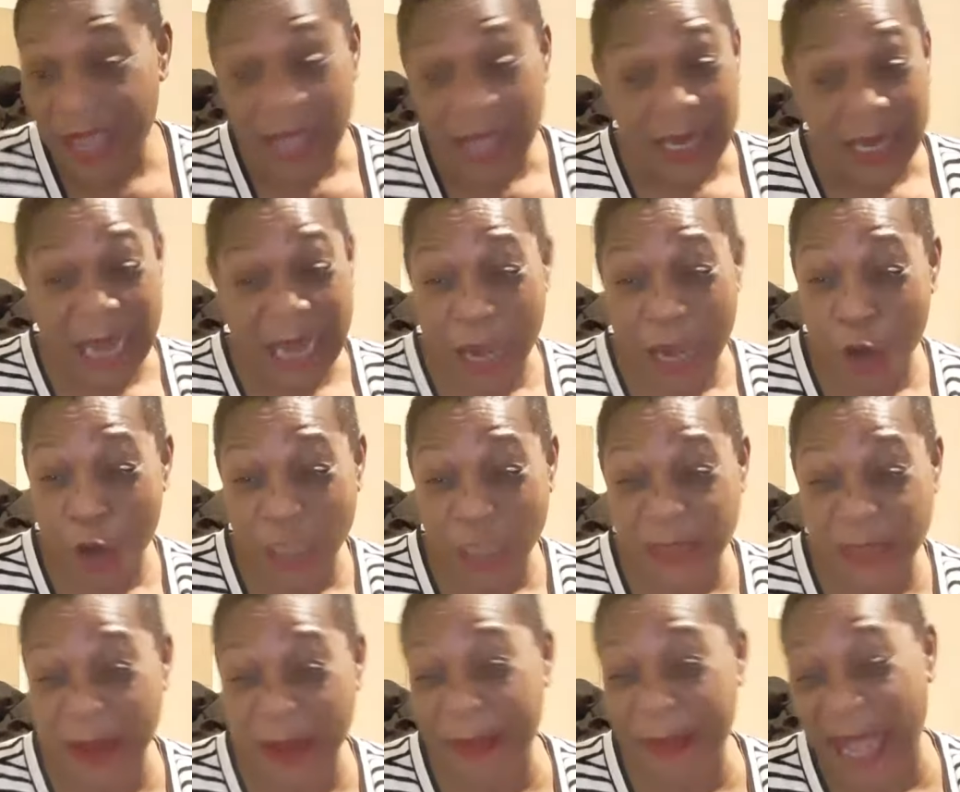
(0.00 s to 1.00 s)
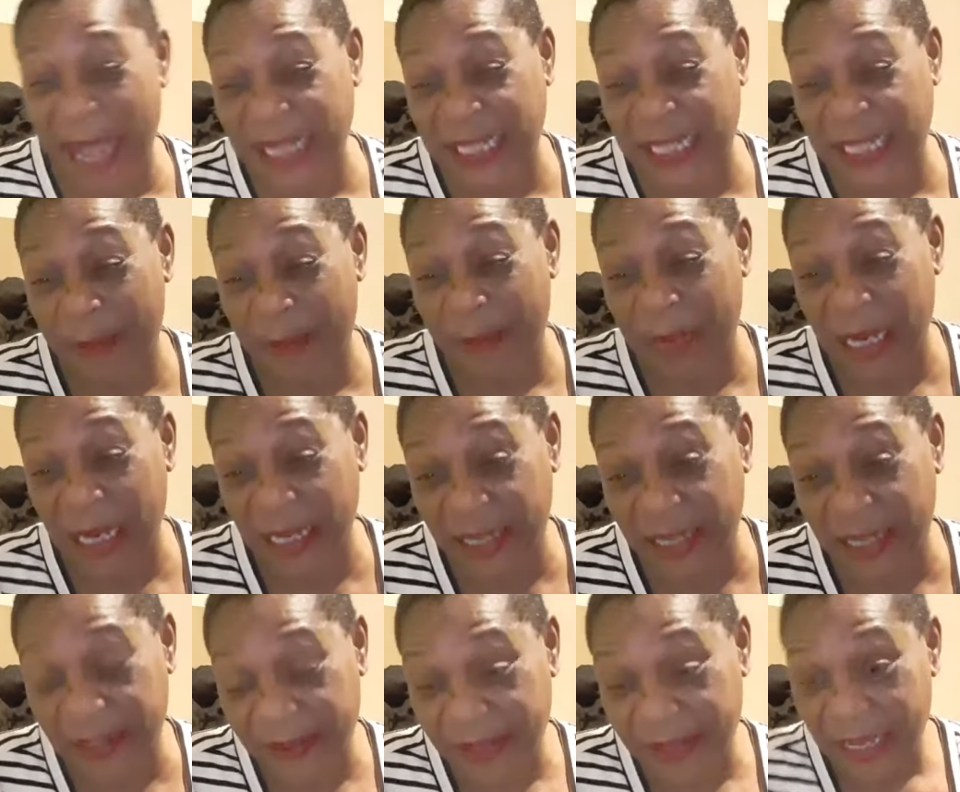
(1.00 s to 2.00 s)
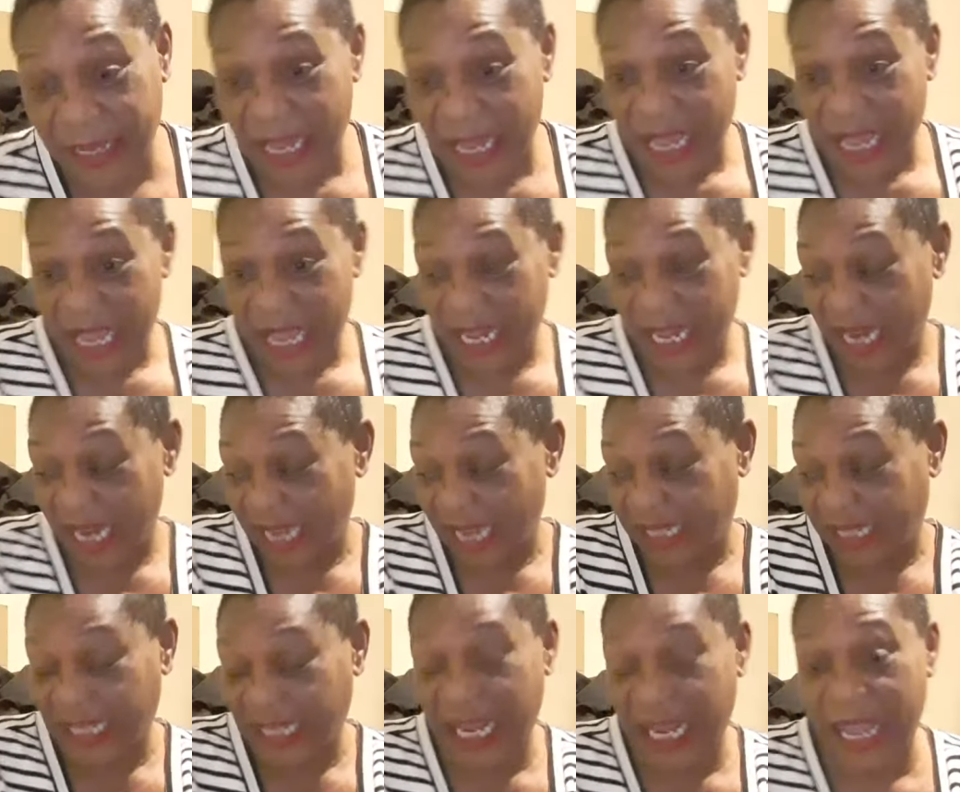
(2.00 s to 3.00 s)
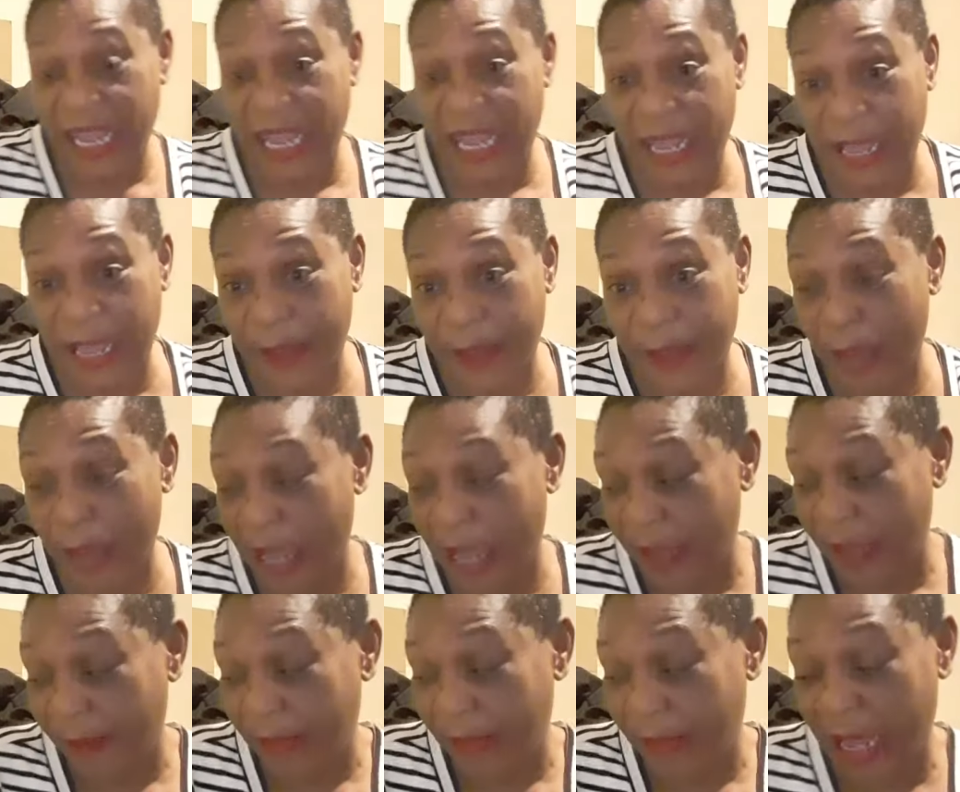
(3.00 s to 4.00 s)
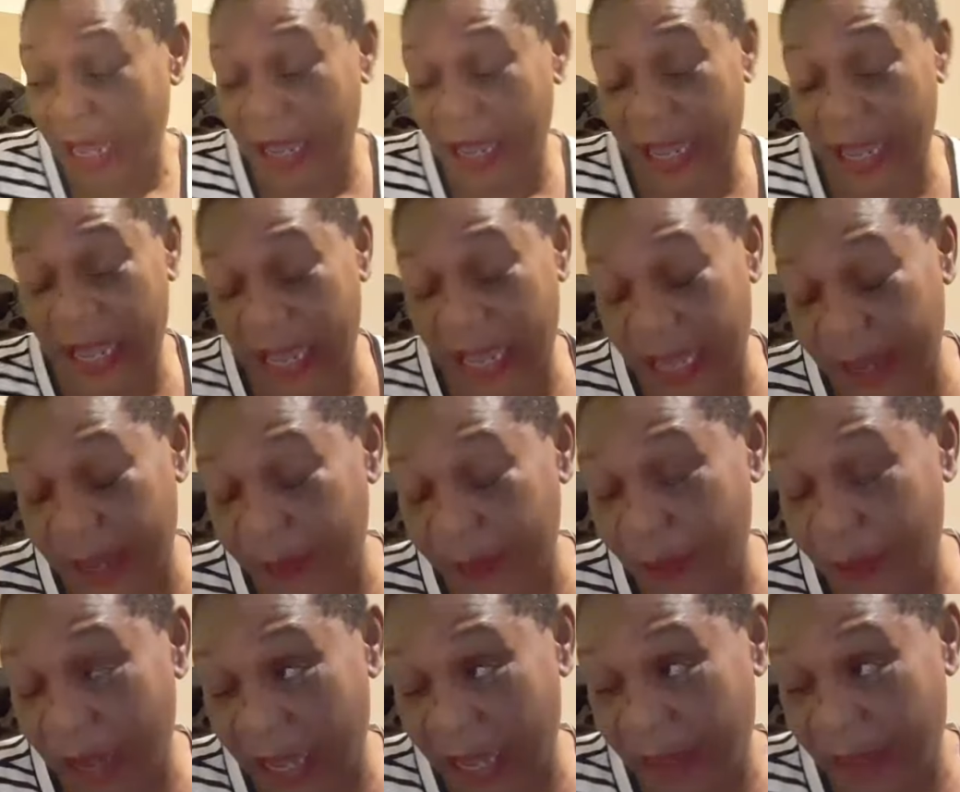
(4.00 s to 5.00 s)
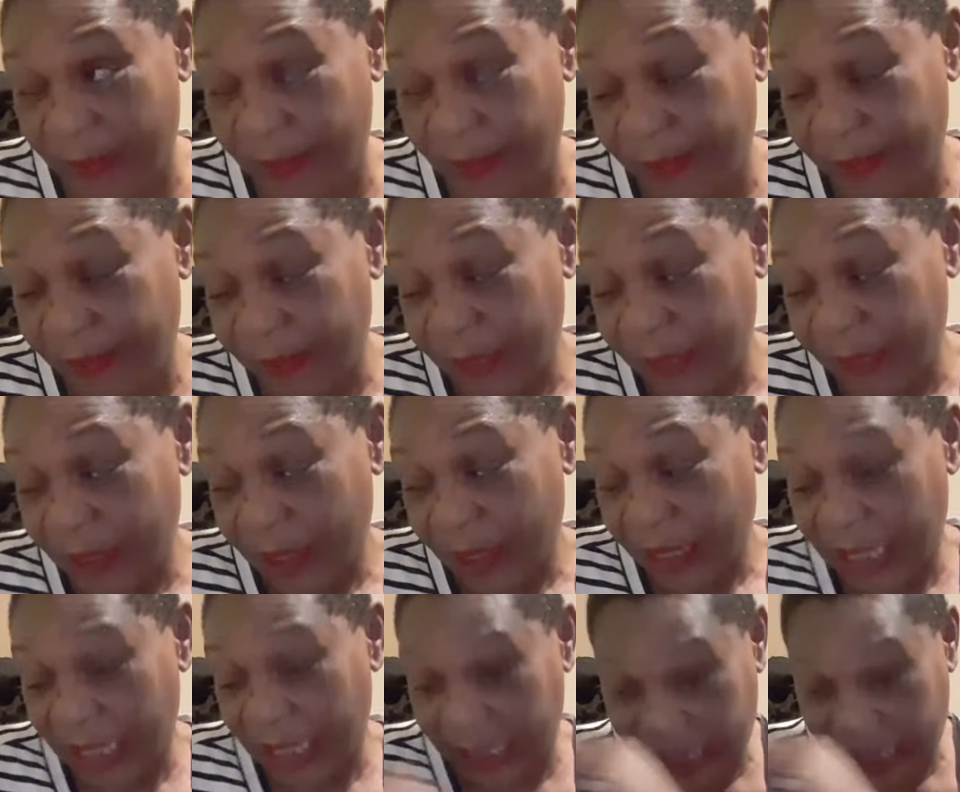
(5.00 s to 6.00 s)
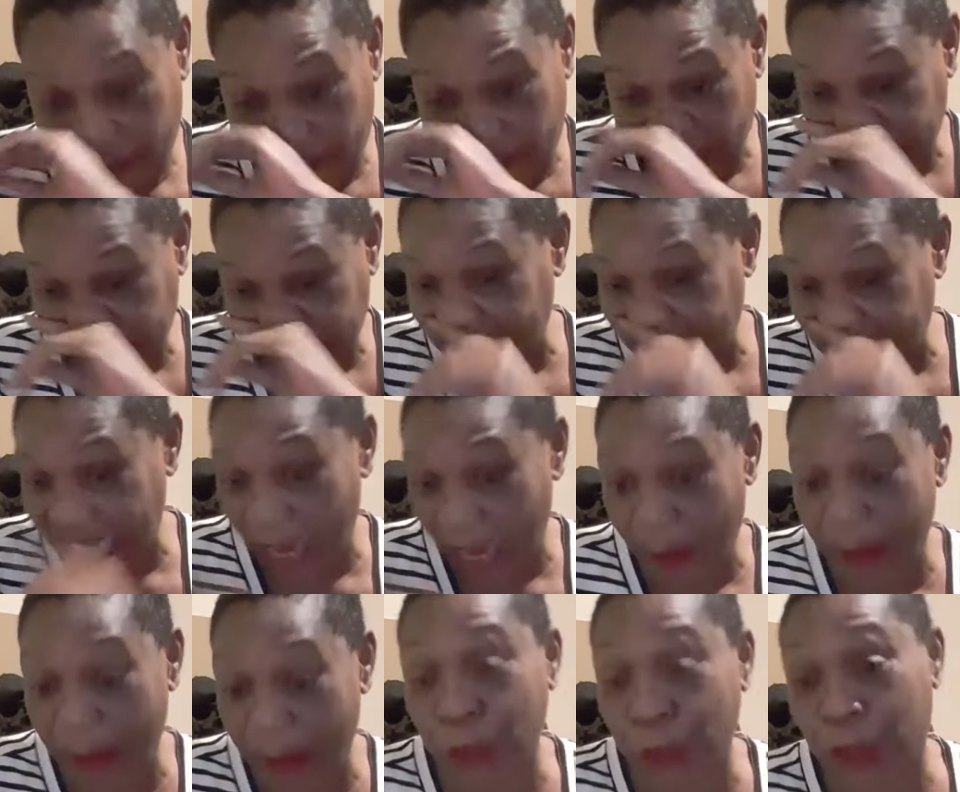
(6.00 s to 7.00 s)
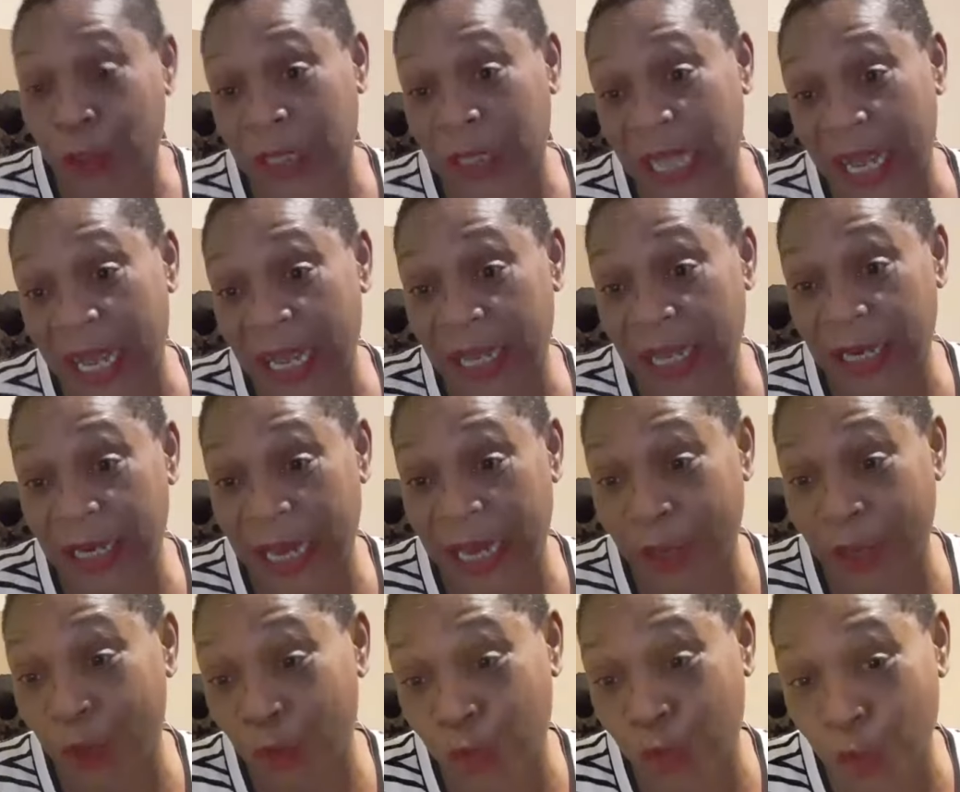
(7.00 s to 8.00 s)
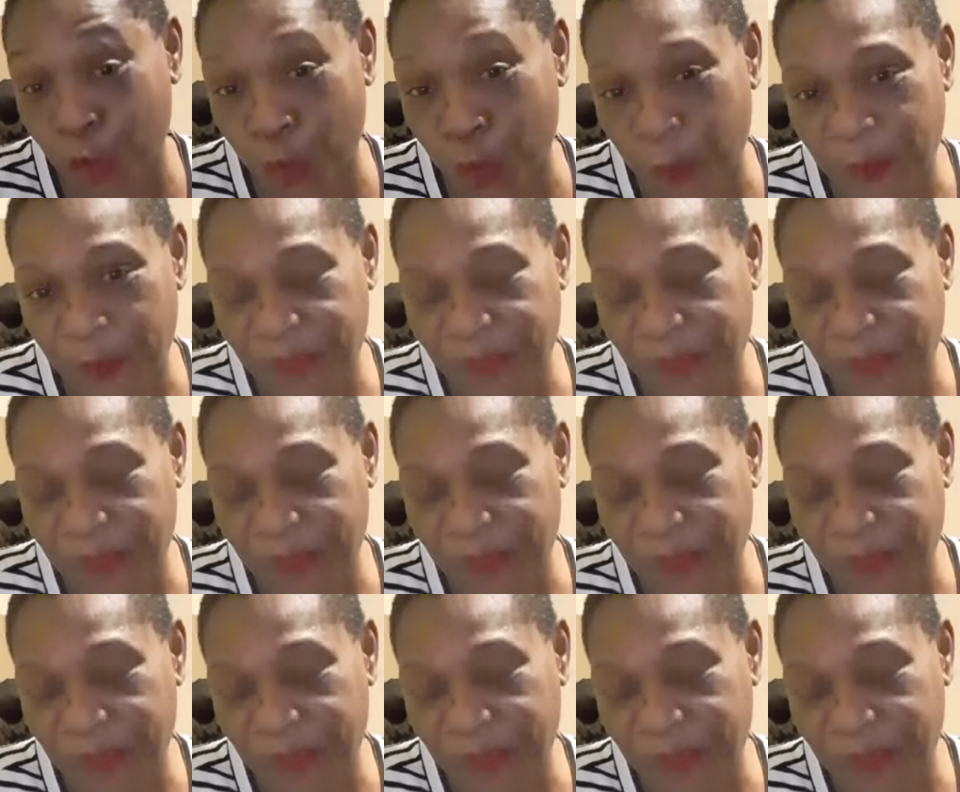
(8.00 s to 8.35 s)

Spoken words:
Now no it make me heart dey bleed. And I see the disinfectant they were put na doso.